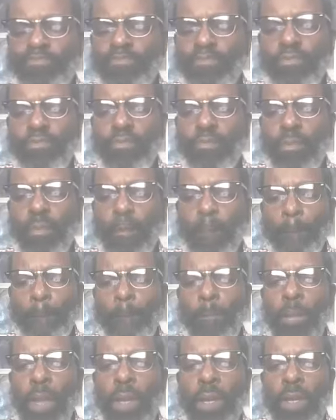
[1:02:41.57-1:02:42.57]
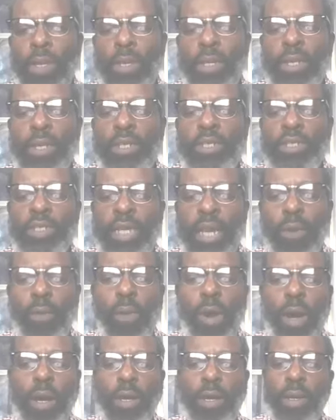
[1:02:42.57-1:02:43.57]
Stan
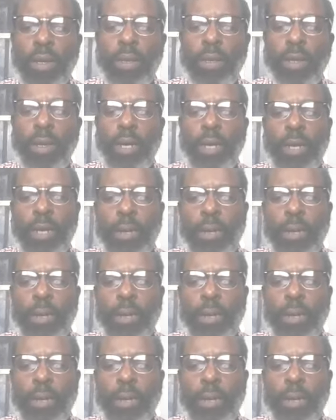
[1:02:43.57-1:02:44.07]
Walker, uh,